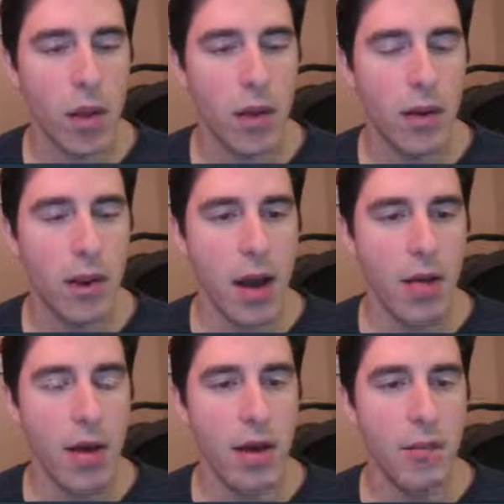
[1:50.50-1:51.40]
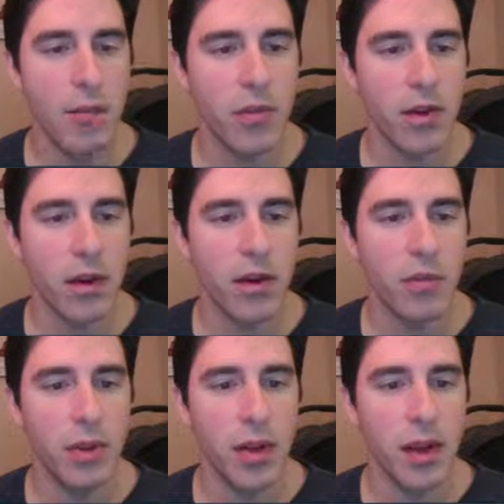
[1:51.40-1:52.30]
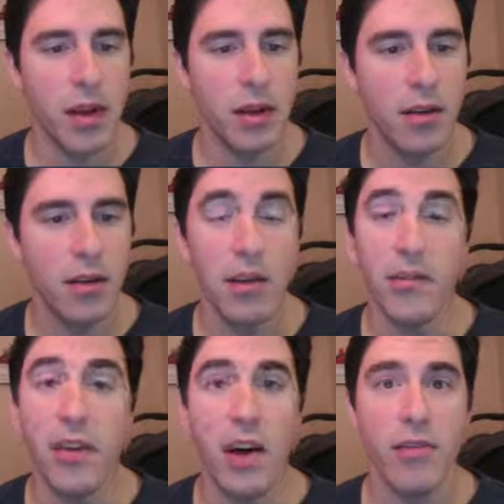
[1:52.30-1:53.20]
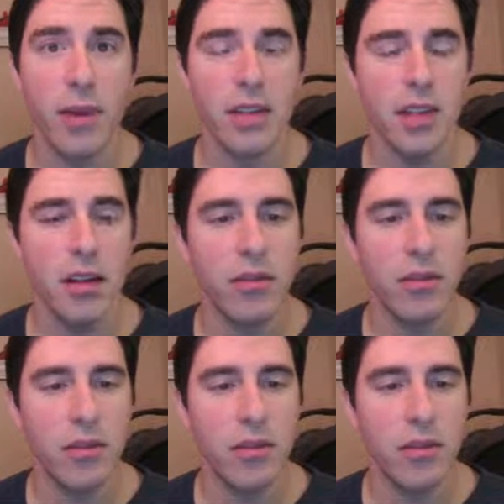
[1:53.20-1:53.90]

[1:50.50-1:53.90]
Now I'm threatening to play d5 myself.